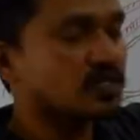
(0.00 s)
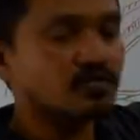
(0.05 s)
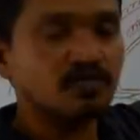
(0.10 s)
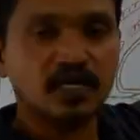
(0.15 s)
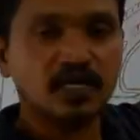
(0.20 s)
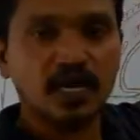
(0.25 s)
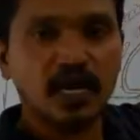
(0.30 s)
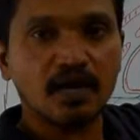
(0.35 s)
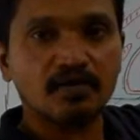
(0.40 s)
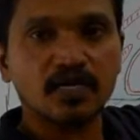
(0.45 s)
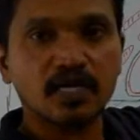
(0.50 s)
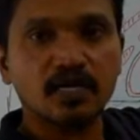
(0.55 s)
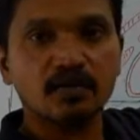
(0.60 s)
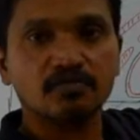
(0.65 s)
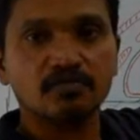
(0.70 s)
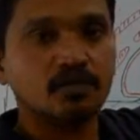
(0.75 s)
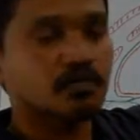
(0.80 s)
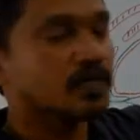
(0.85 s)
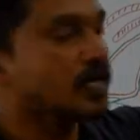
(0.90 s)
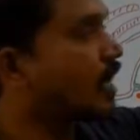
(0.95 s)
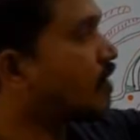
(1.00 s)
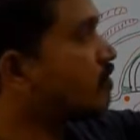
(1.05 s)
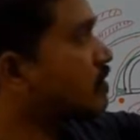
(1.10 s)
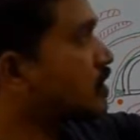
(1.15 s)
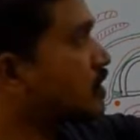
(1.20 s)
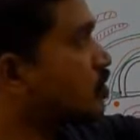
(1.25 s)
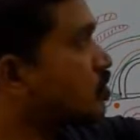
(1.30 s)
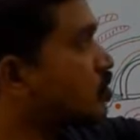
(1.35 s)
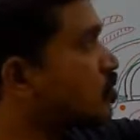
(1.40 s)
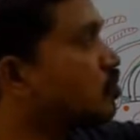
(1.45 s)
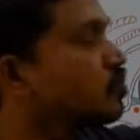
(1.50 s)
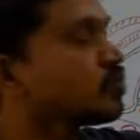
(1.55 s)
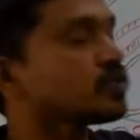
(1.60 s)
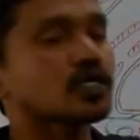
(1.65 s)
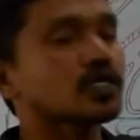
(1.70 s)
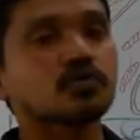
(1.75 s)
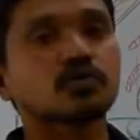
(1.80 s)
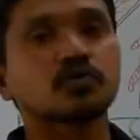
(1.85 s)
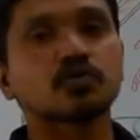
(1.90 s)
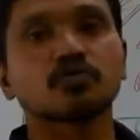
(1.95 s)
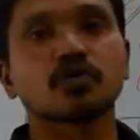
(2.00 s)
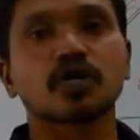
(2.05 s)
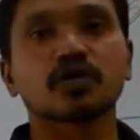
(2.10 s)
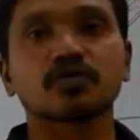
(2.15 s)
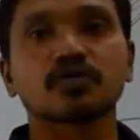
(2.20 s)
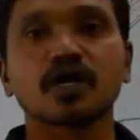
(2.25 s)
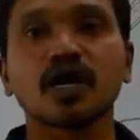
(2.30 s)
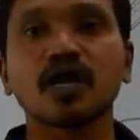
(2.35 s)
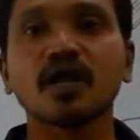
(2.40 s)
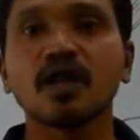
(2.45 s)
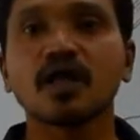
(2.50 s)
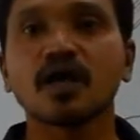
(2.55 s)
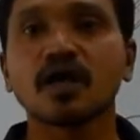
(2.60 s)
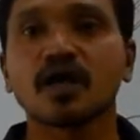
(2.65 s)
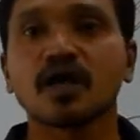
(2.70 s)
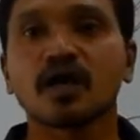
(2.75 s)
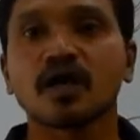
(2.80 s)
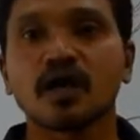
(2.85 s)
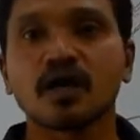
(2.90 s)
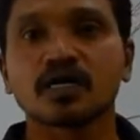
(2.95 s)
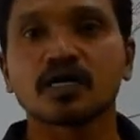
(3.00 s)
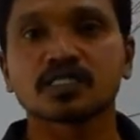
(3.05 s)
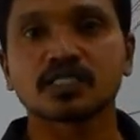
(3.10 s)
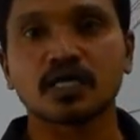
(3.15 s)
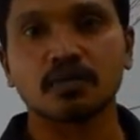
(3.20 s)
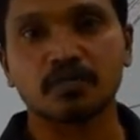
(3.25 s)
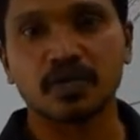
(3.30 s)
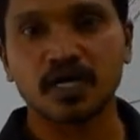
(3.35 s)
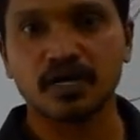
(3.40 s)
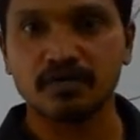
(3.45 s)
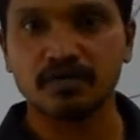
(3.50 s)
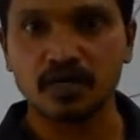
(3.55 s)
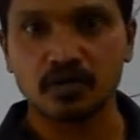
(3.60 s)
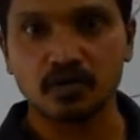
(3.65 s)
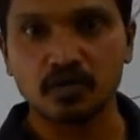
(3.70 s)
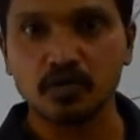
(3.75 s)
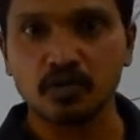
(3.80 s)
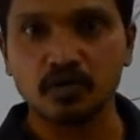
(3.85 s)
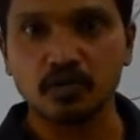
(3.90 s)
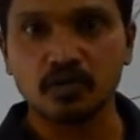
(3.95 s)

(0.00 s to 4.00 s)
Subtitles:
of the clavicle will be having the groove, that groove what we call subclavian groove.